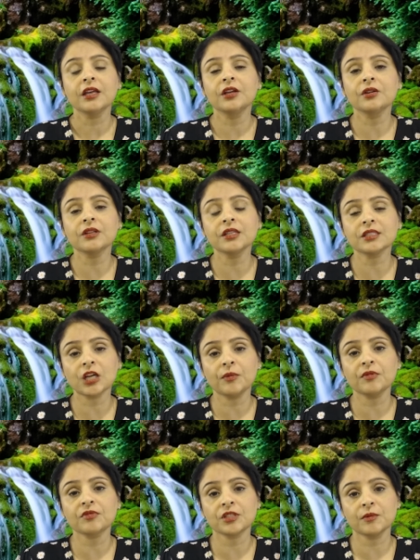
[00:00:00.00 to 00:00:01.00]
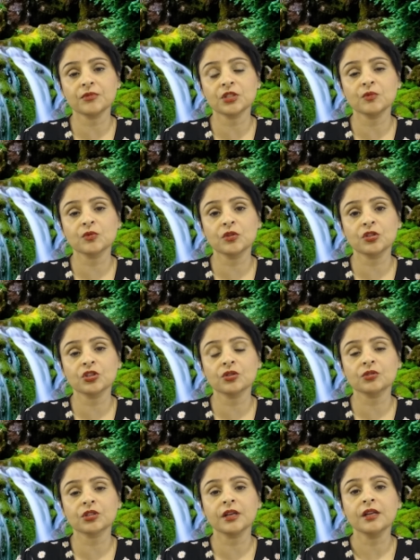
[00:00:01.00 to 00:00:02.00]
These type of symptoms with
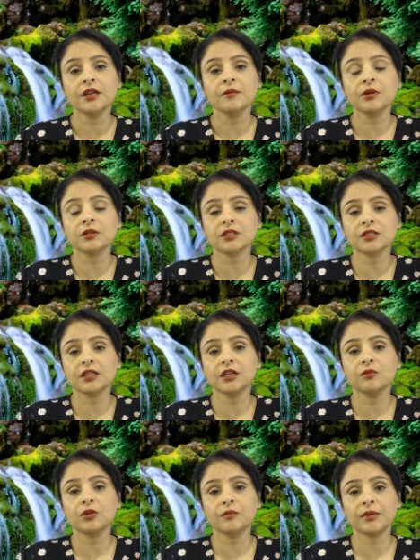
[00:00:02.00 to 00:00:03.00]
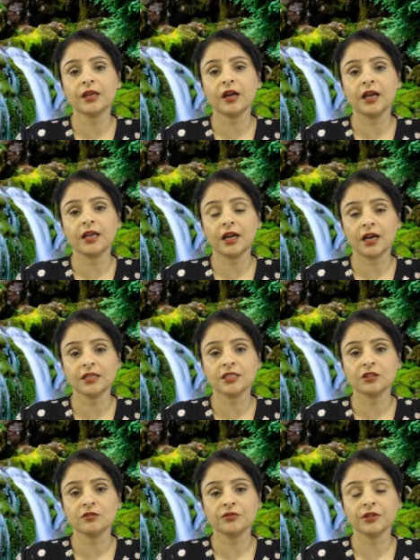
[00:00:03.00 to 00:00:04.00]
children, pulsatilla would be
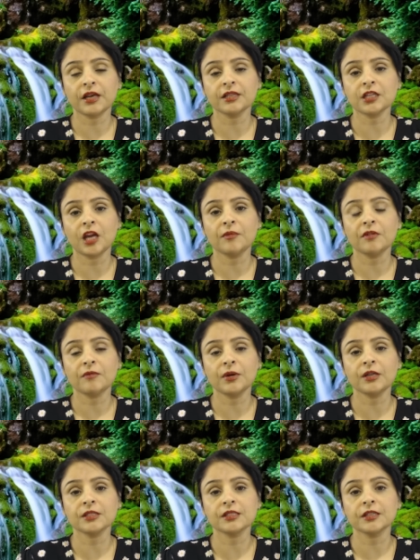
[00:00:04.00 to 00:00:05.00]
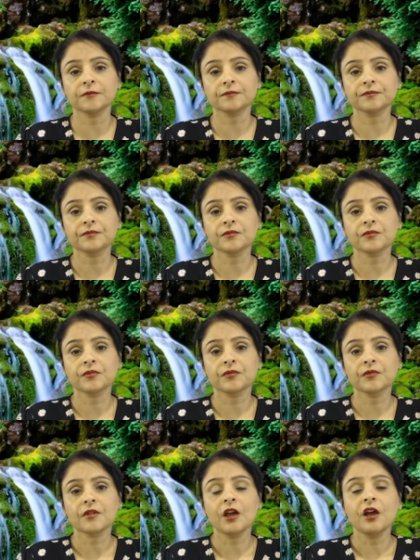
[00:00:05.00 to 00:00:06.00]
ideal for that type of person.
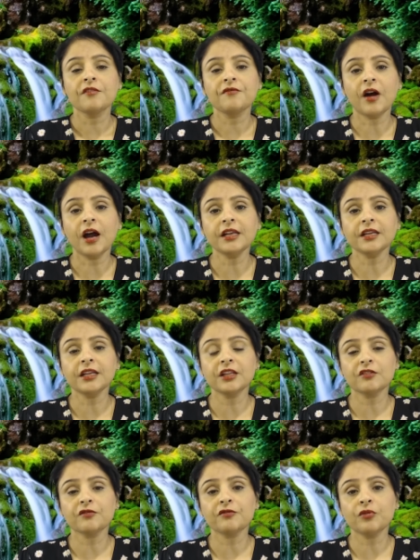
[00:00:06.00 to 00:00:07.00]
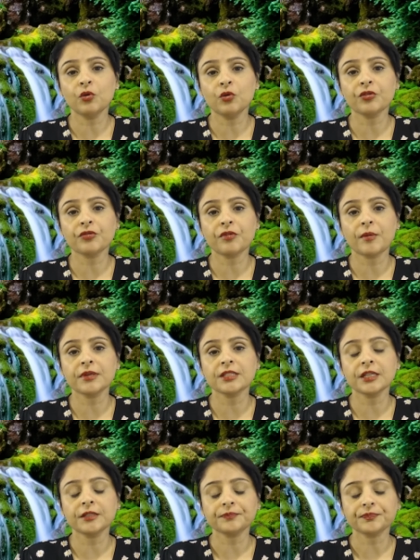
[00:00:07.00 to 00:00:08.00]
Finally, the 4th
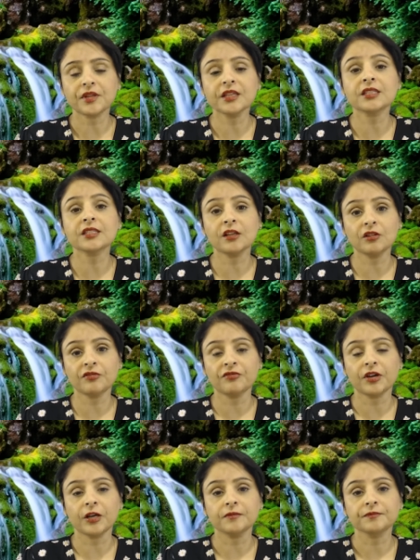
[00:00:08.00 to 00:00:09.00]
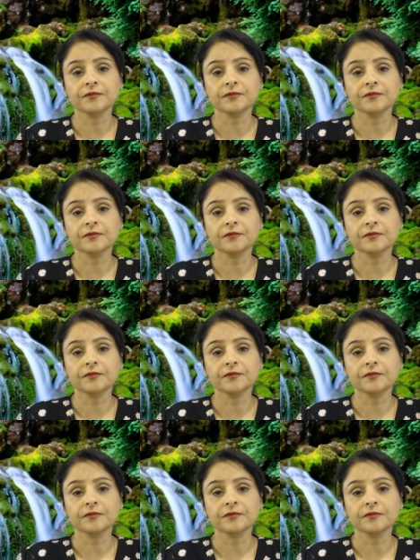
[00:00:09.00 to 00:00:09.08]
remedy is sulfur.